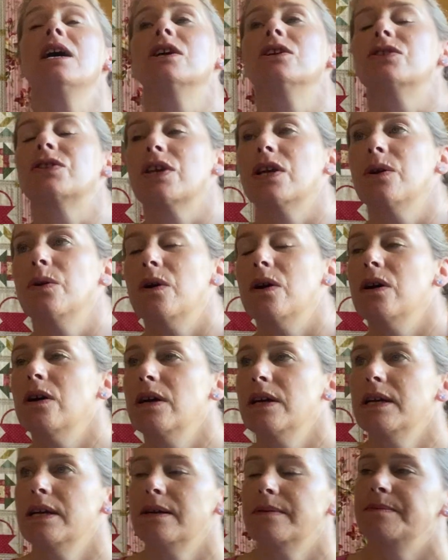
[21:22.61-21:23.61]
So
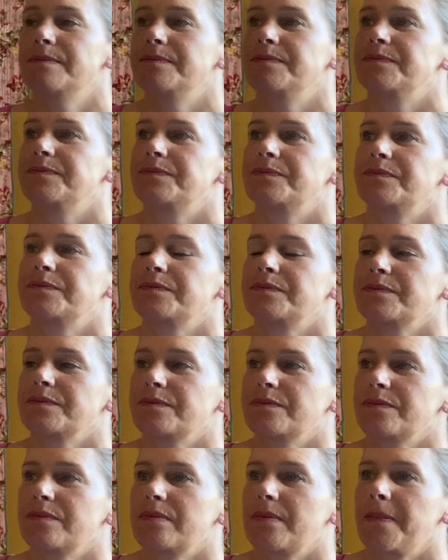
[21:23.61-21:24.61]
I
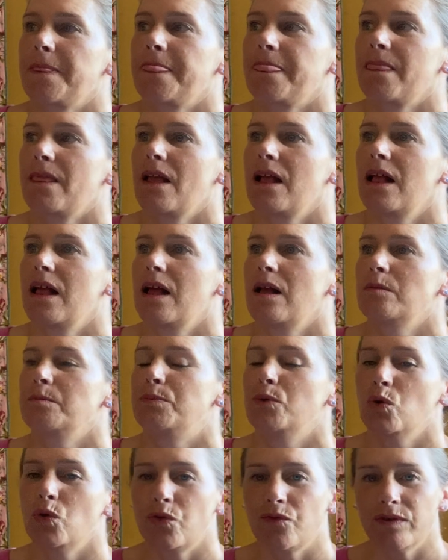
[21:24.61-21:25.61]

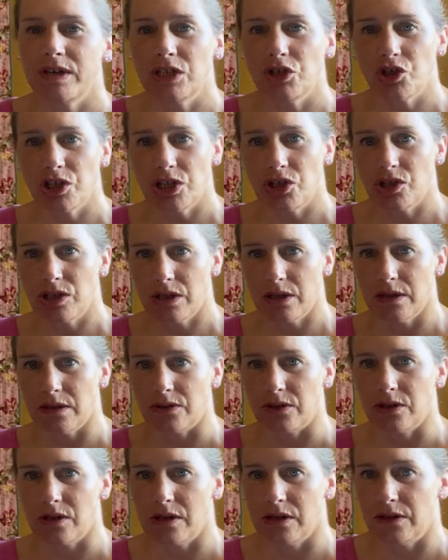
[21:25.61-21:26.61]
bought 3
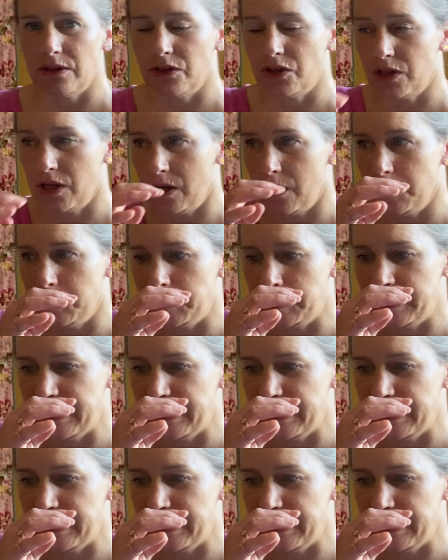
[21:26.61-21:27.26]
GGR charts.